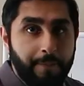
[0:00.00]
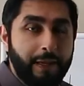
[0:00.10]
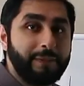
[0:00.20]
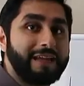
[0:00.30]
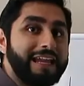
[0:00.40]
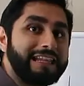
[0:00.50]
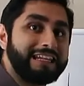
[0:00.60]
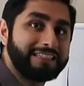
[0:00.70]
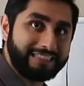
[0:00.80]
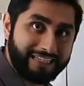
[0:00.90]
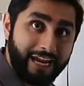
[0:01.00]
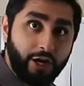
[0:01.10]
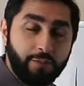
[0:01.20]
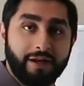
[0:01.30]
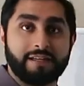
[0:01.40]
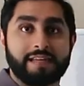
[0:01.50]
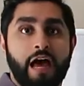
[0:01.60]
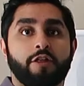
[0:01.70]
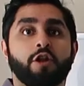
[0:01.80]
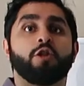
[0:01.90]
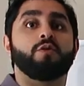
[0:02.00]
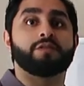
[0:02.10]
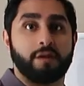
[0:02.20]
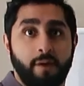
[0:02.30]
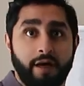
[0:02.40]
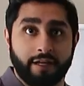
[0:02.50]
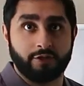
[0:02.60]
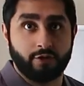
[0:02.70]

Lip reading: people get a little scared because now they're losing money.